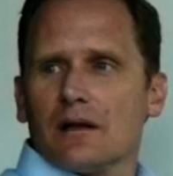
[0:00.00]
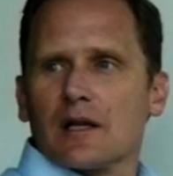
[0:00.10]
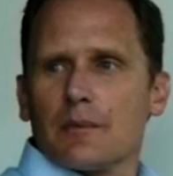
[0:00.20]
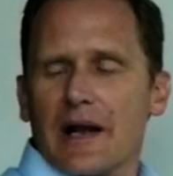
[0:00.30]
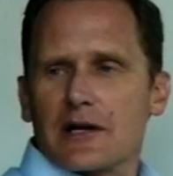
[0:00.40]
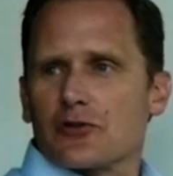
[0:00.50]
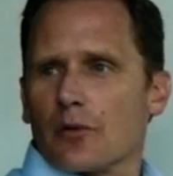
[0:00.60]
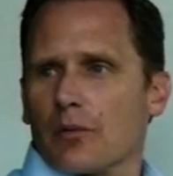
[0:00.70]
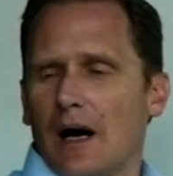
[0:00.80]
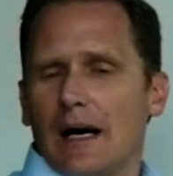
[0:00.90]
a little bit
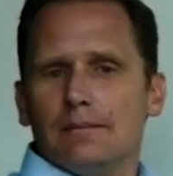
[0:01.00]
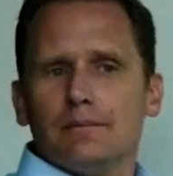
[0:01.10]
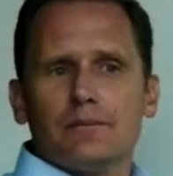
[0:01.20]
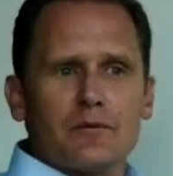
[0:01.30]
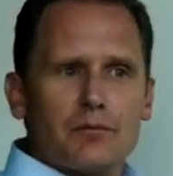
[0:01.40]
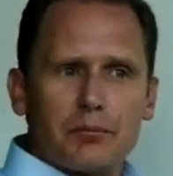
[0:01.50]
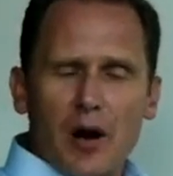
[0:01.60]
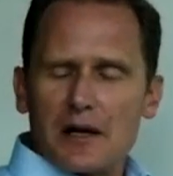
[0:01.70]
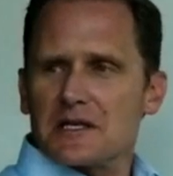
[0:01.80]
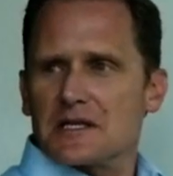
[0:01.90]
extra
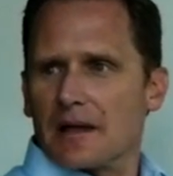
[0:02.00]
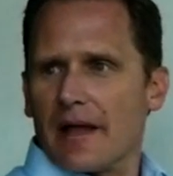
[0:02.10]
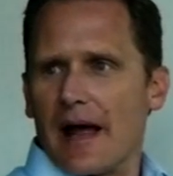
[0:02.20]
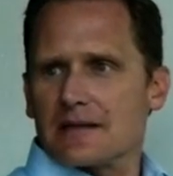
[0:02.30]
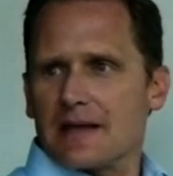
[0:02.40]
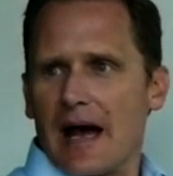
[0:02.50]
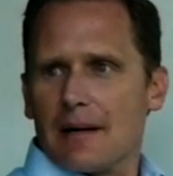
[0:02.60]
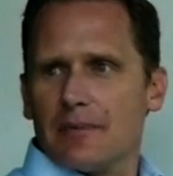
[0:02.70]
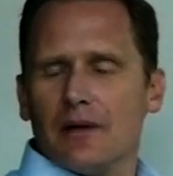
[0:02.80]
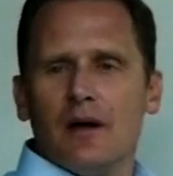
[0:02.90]
processing that has to
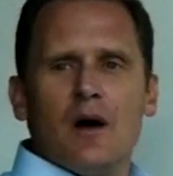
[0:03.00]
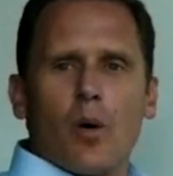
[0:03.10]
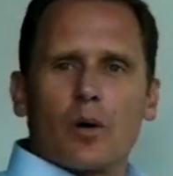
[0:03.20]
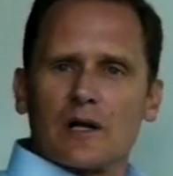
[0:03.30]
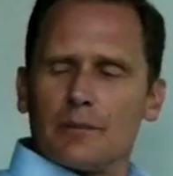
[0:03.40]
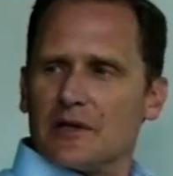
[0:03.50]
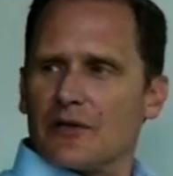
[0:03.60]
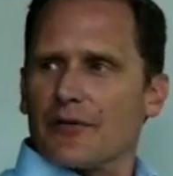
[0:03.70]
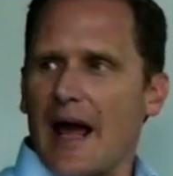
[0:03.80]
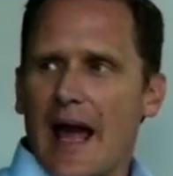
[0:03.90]
happen, or a little bit
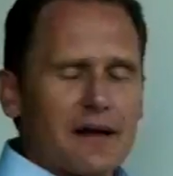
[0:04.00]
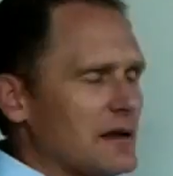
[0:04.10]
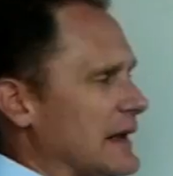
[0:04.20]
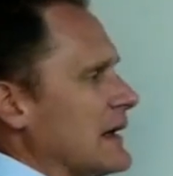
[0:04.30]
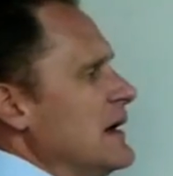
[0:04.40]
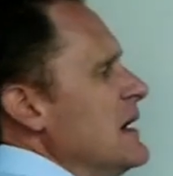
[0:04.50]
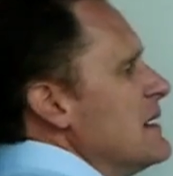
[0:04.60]
different handling,